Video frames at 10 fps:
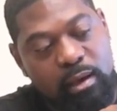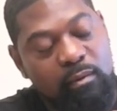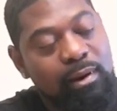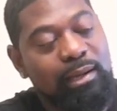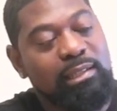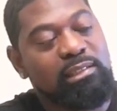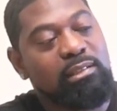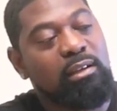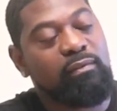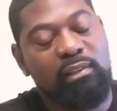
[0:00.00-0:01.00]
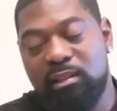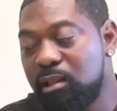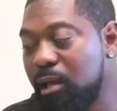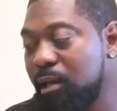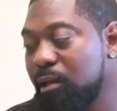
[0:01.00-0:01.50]
Why they stuff this
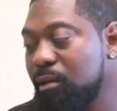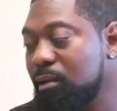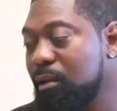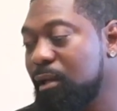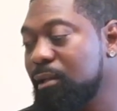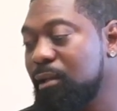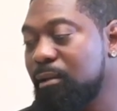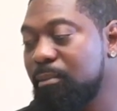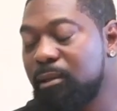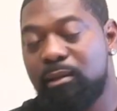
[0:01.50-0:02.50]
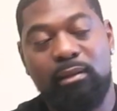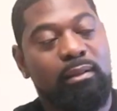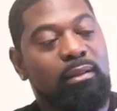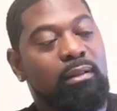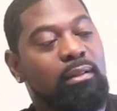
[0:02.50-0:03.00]
thing in here like that, man?
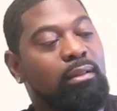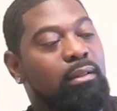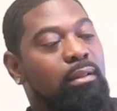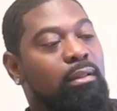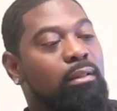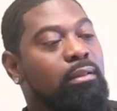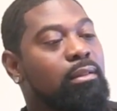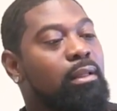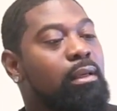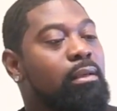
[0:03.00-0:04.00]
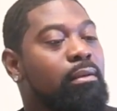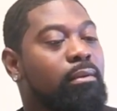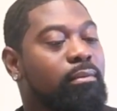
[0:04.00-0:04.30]
Damn.